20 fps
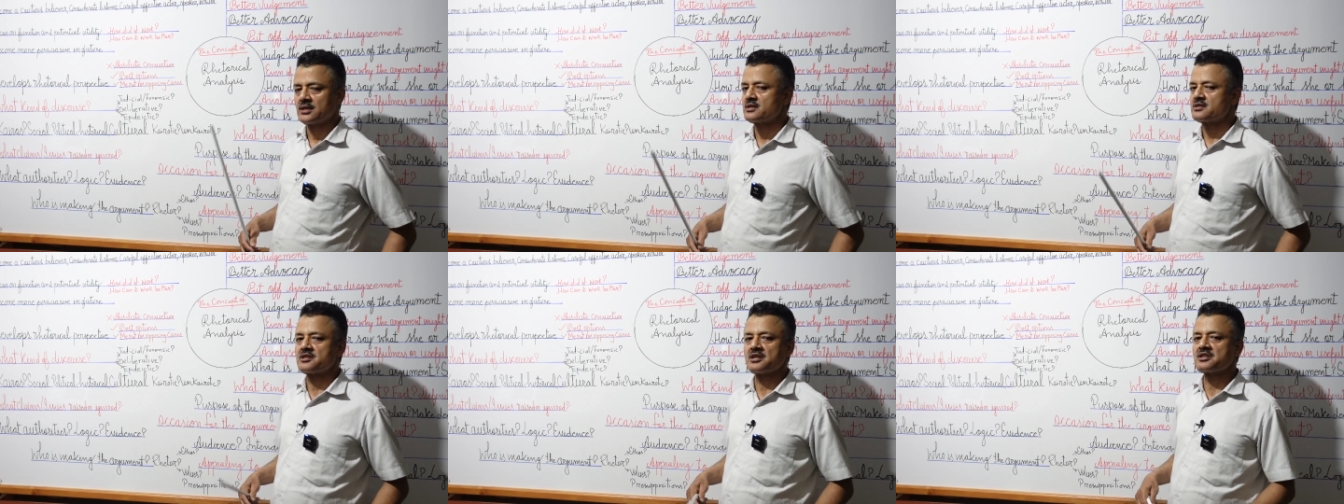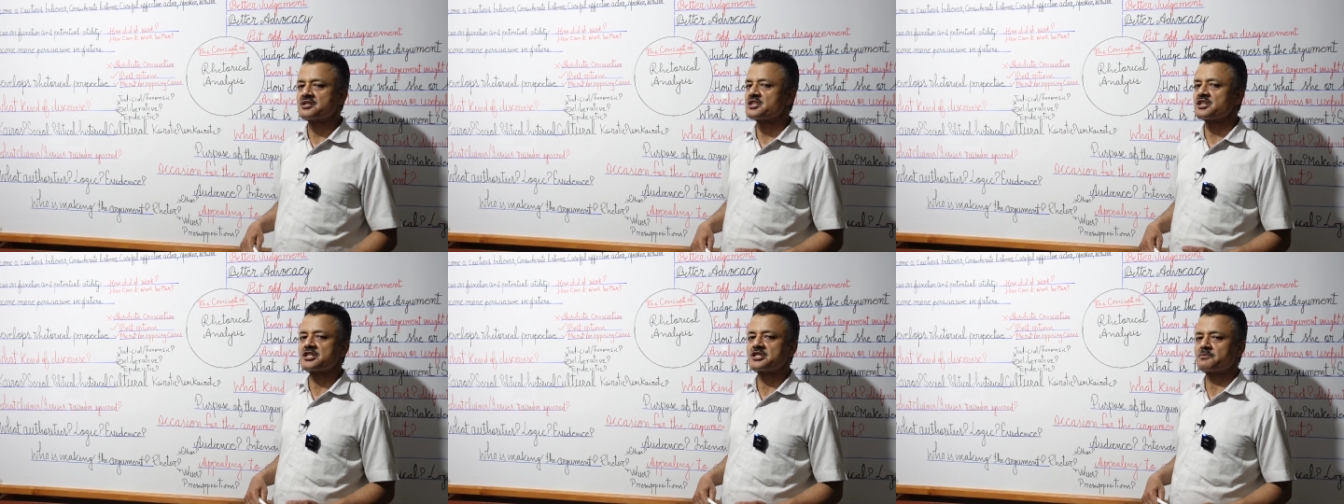
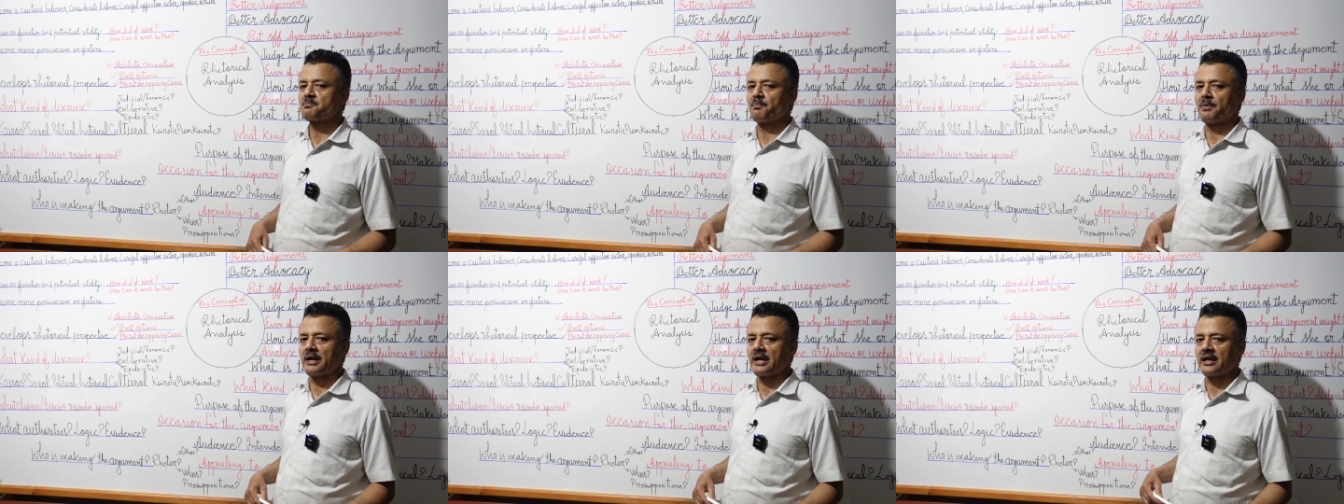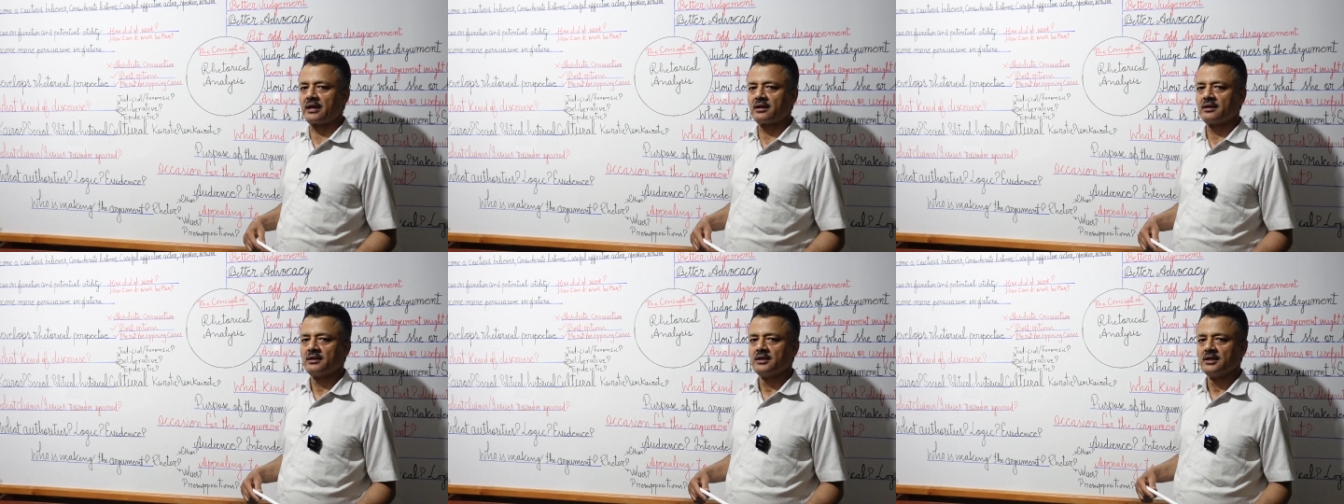doesn't
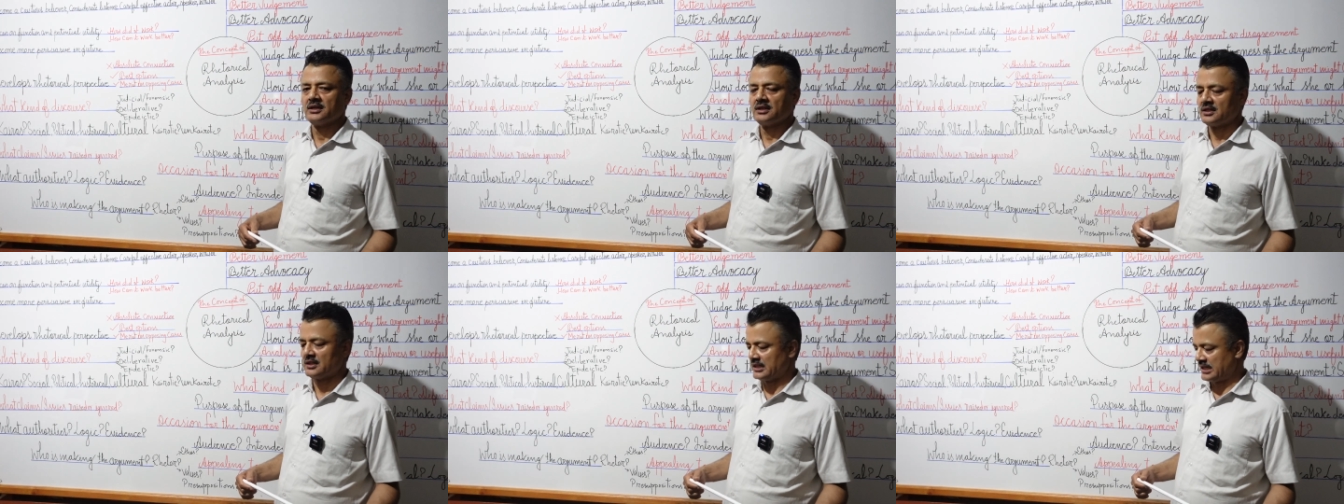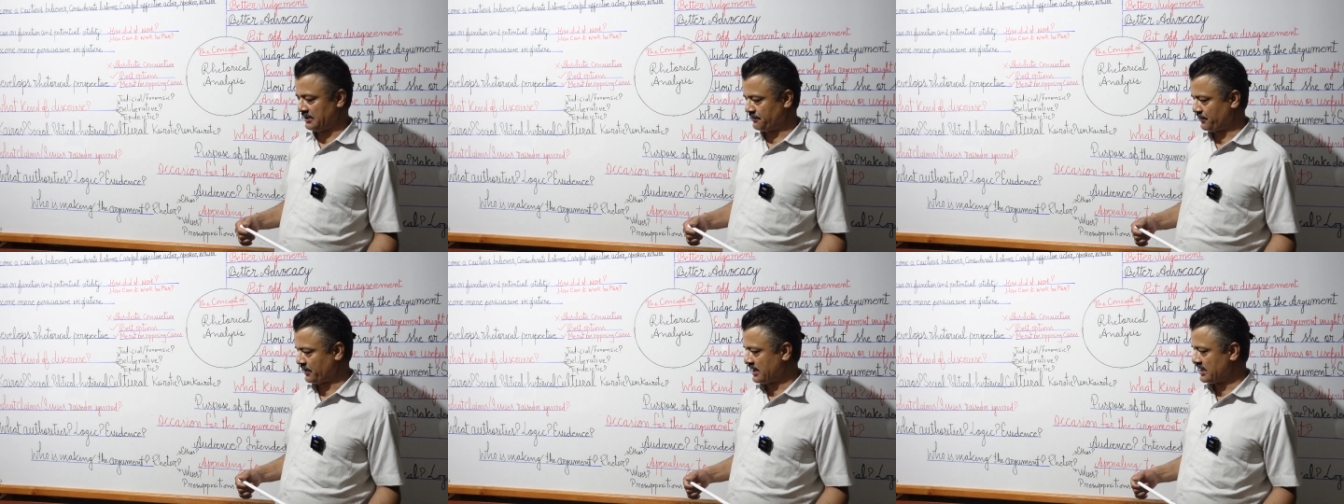bring
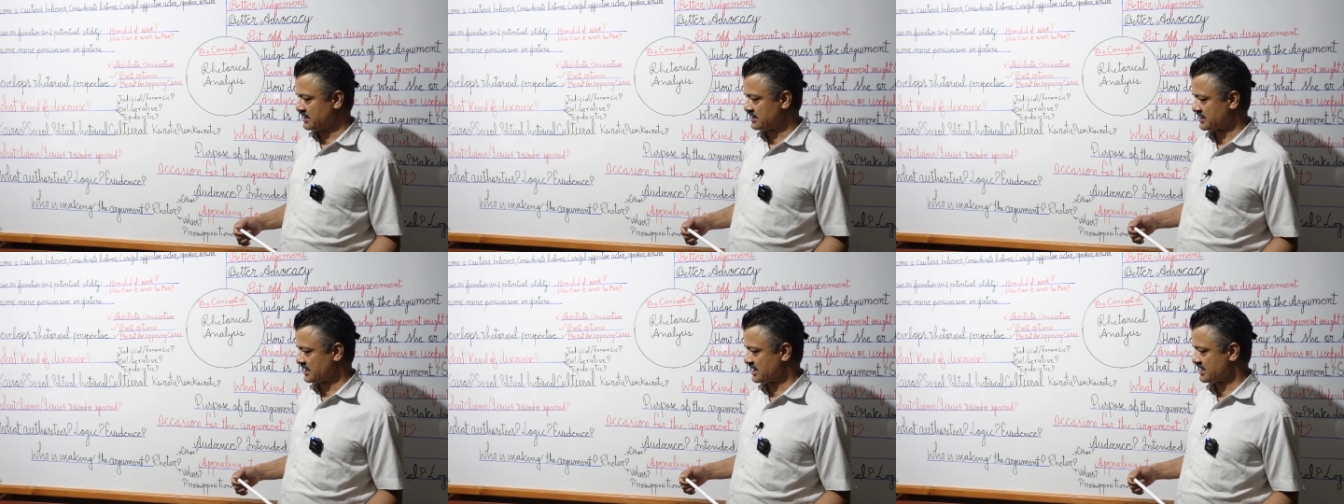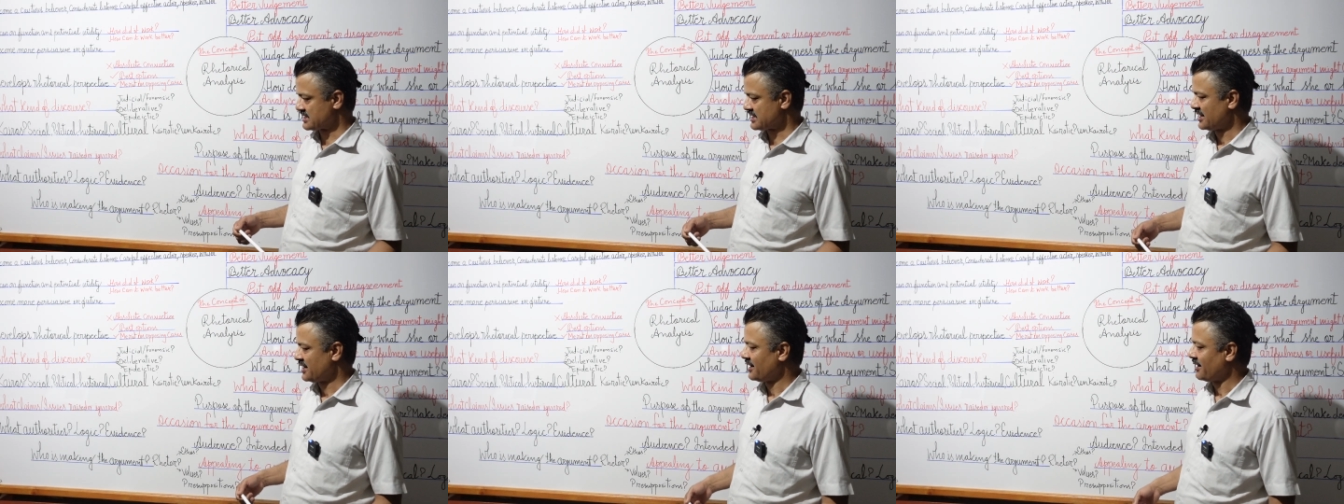
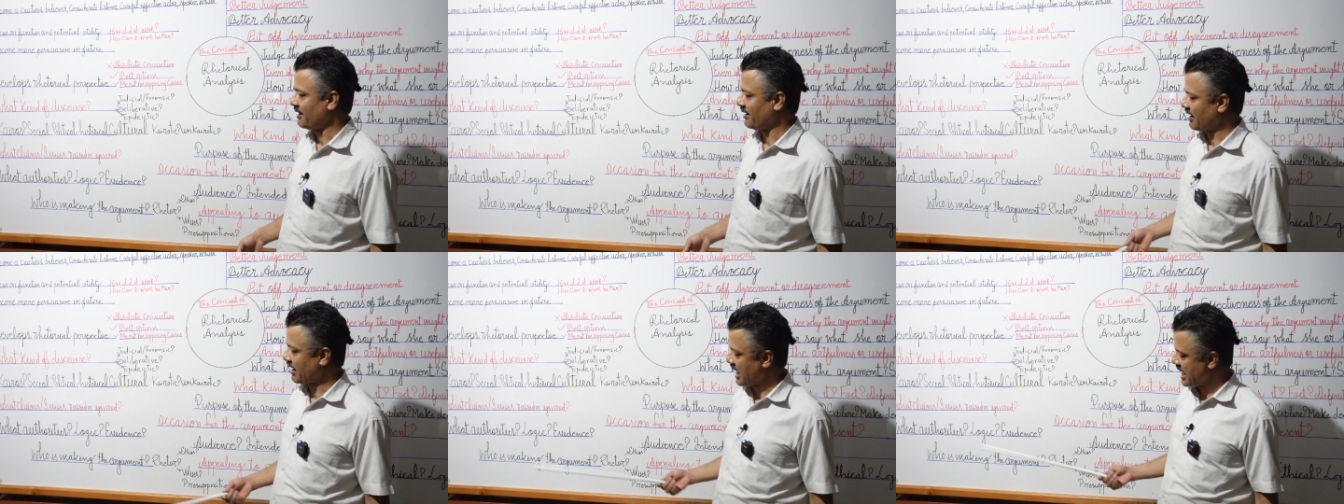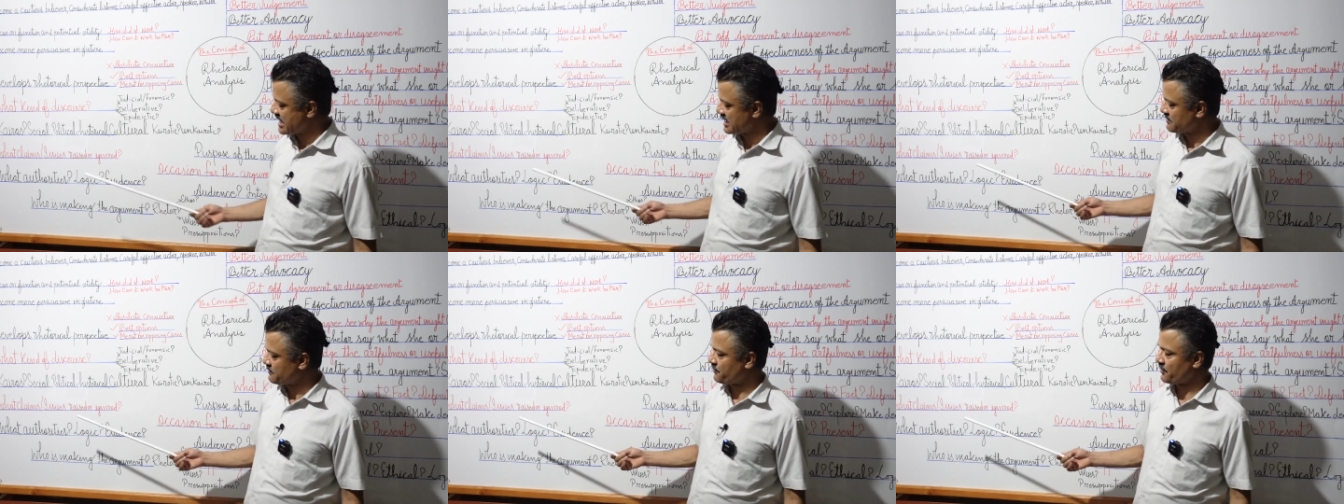references
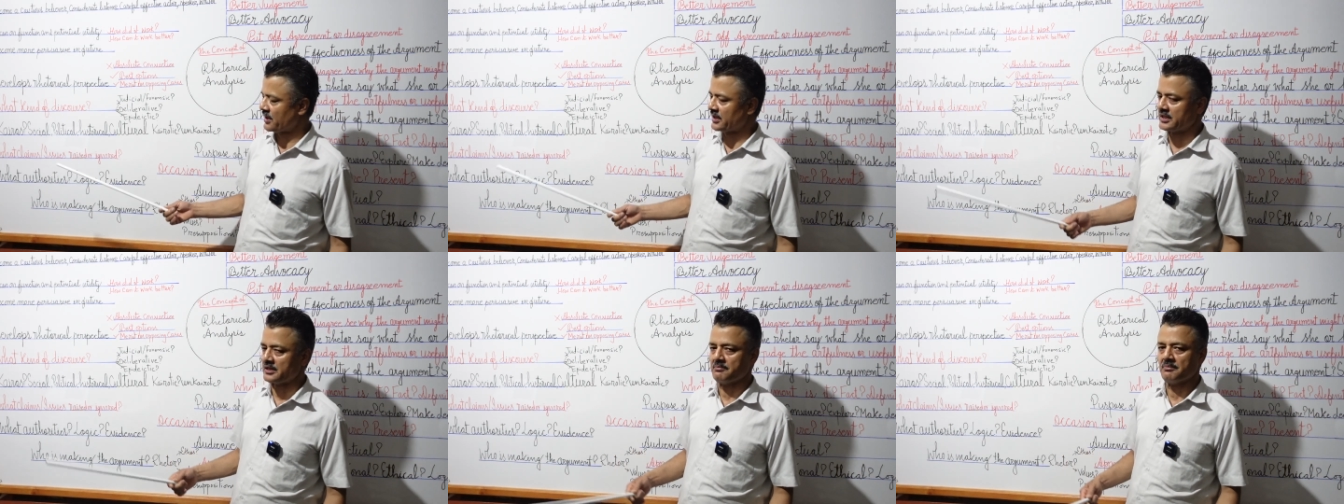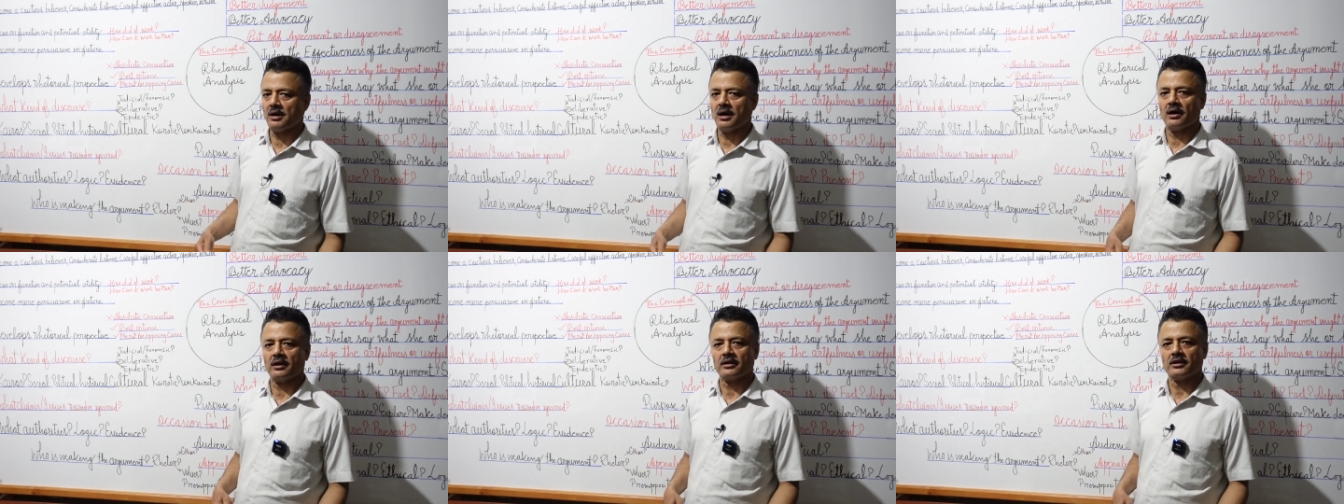like
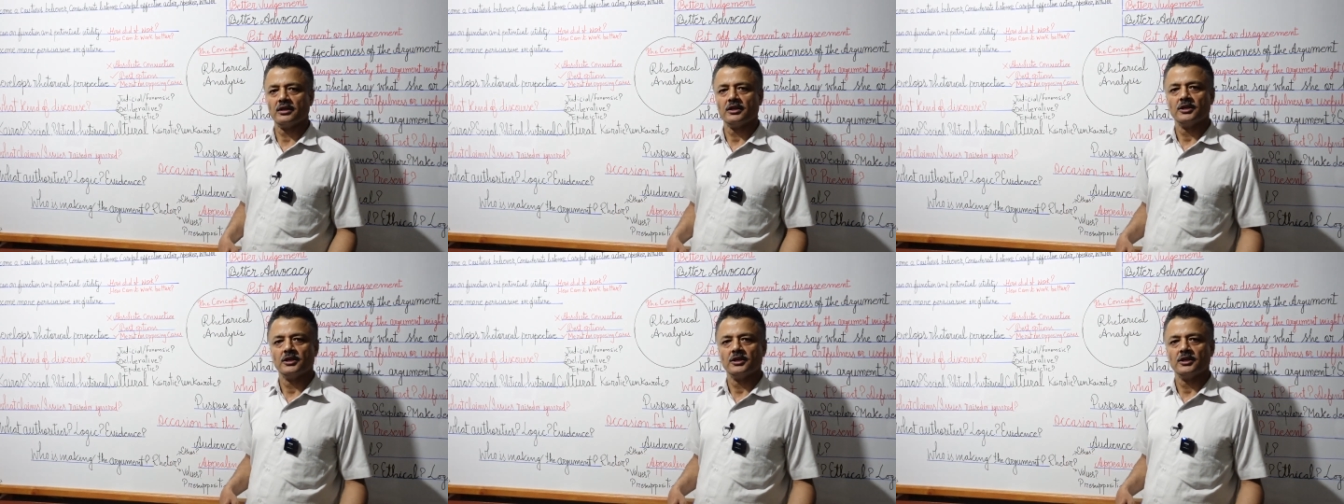Fadiman